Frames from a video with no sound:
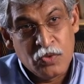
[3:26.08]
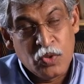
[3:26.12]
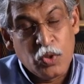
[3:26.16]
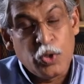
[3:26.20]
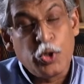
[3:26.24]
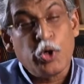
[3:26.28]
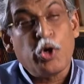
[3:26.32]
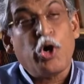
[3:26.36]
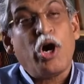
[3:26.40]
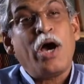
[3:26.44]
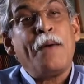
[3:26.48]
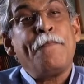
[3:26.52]

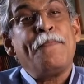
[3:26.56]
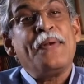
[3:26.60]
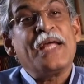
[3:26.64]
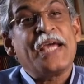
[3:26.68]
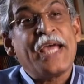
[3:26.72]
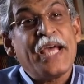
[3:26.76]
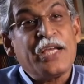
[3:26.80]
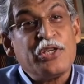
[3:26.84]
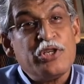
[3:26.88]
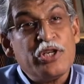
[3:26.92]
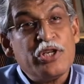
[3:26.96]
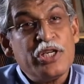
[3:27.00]
Your
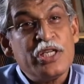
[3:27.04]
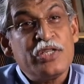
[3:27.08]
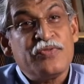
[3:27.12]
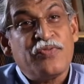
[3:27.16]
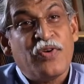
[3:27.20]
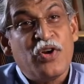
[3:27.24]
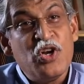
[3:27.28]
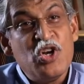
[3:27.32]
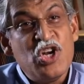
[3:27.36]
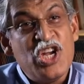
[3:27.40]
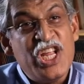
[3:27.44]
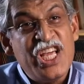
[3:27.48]
application is
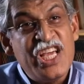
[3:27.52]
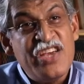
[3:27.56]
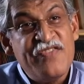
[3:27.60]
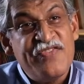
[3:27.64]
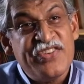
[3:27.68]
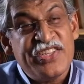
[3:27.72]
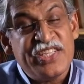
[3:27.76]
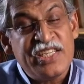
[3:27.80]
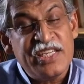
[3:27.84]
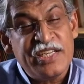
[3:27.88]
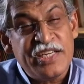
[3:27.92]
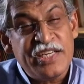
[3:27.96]
for leave,
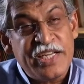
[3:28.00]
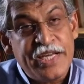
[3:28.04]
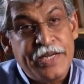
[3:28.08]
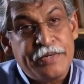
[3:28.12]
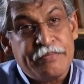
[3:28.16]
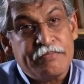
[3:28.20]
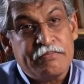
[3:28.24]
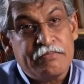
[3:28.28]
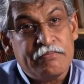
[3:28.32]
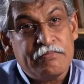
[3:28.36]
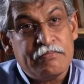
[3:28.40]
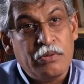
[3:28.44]
isn't it?